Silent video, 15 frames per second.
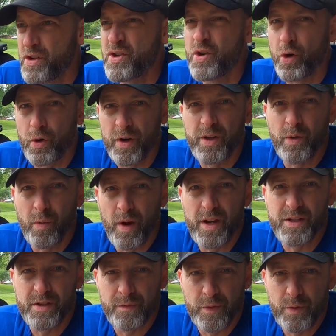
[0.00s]
During the
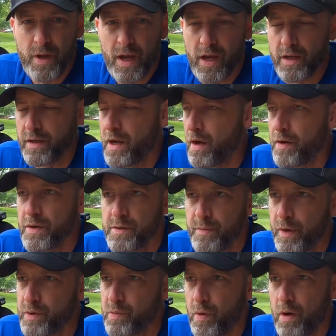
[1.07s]
race, if you can, carry as
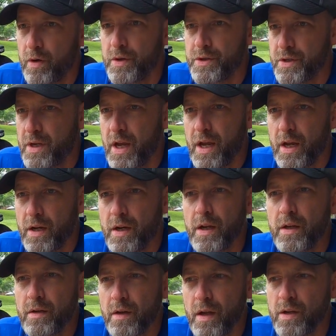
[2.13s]
much water as you can,
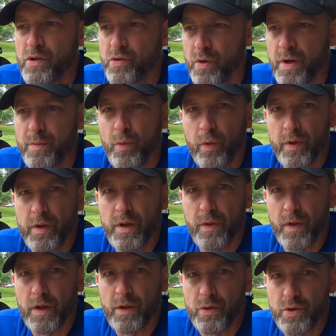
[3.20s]
and drink more than you
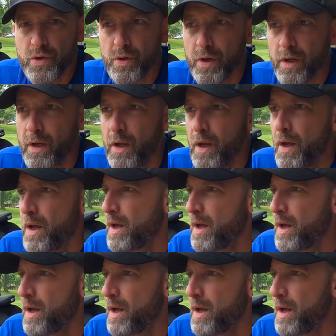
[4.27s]
think you should,